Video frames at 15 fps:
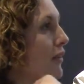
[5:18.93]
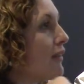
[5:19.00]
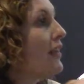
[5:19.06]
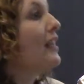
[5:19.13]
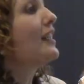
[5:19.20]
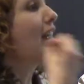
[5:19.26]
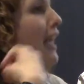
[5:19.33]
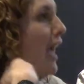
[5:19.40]

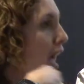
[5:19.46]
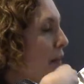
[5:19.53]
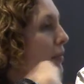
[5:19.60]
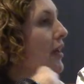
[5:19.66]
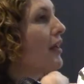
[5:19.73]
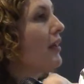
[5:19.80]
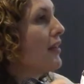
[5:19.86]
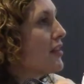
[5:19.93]
within
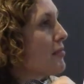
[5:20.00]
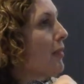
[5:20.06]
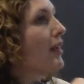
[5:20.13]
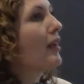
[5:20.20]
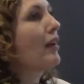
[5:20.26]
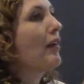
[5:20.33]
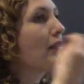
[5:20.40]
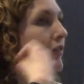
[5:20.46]
capitalism
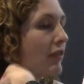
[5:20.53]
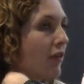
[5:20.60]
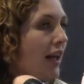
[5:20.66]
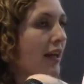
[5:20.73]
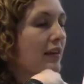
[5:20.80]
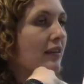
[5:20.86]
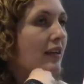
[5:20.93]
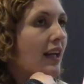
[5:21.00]
and of
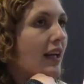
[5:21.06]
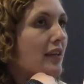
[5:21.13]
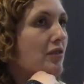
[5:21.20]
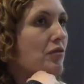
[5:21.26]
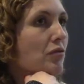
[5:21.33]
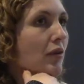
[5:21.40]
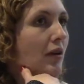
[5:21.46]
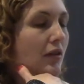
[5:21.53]

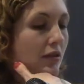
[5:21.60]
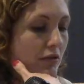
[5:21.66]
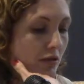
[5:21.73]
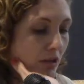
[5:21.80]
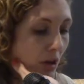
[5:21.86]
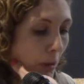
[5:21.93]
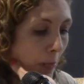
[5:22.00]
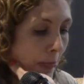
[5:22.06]
class
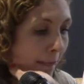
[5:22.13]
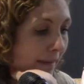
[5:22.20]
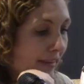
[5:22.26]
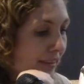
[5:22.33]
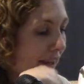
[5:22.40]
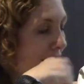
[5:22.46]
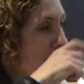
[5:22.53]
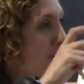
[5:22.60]
struggles.
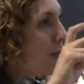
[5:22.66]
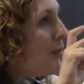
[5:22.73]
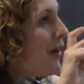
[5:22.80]
And that's